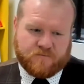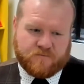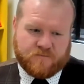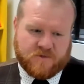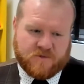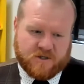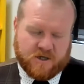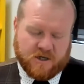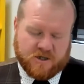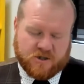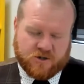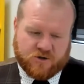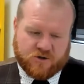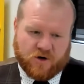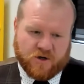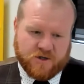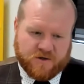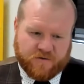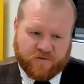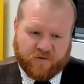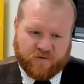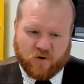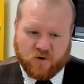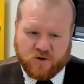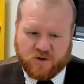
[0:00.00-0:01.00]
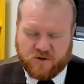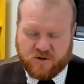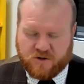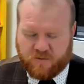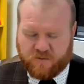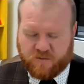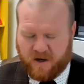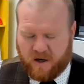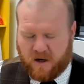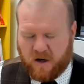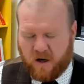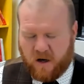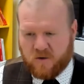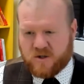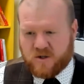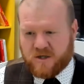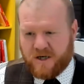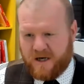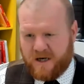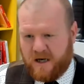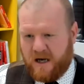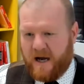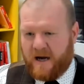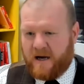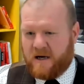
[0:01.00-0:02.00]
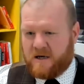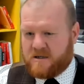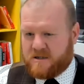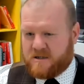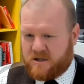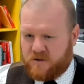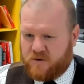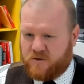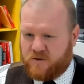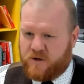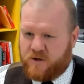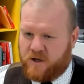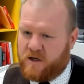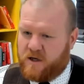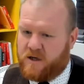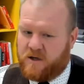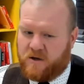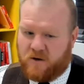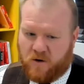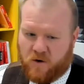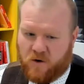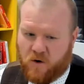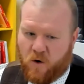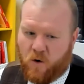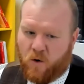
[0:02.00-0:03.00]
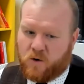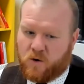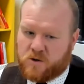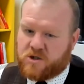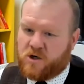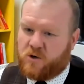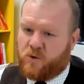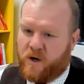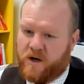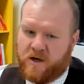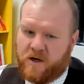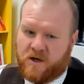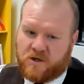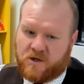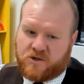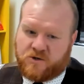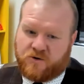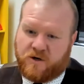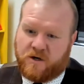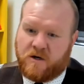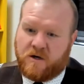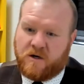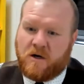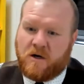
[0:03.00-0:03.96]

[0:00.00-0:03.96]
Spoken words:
Detroit's fortunes have been closely linked to the auto industry.